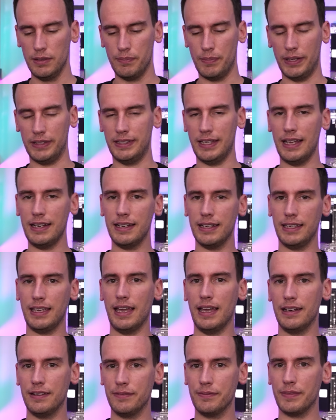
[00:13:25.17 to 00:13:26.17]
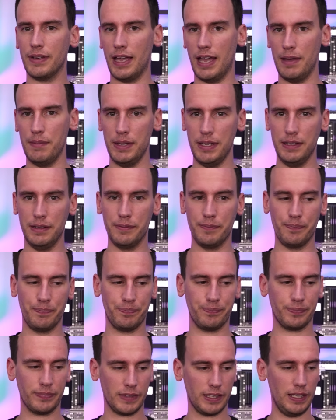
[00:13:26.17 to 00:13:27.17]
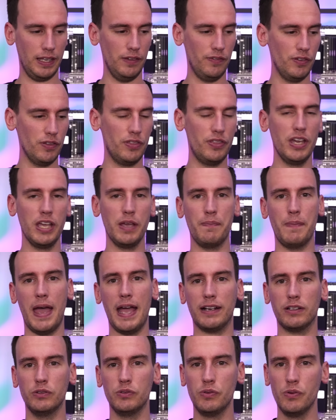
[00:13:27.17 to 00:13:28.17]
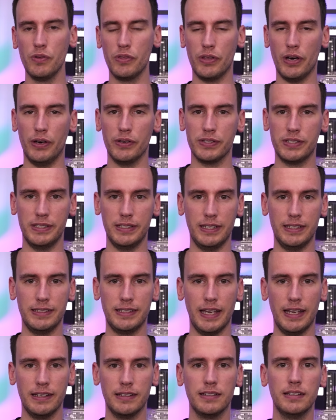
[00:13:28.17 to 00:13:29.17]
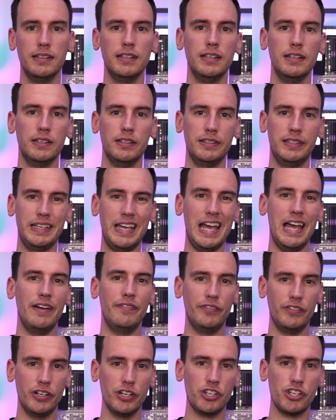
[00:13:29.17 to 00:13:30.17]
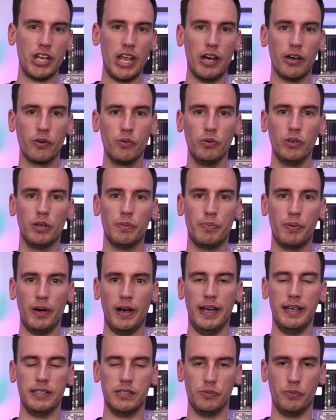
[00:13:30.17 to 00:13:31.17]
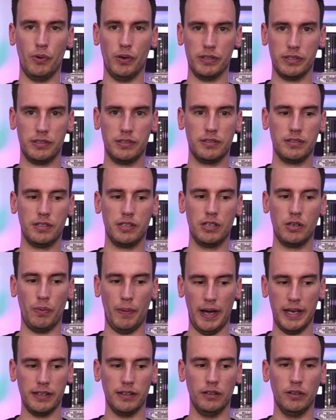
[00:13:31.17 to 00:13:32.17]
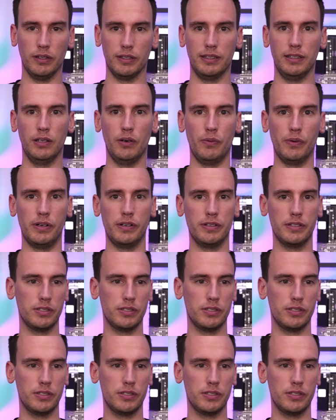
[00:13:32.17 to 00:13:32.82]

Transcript: But then again, I mean, if you think back to 2010, the average air cooler price was quite a lot lower.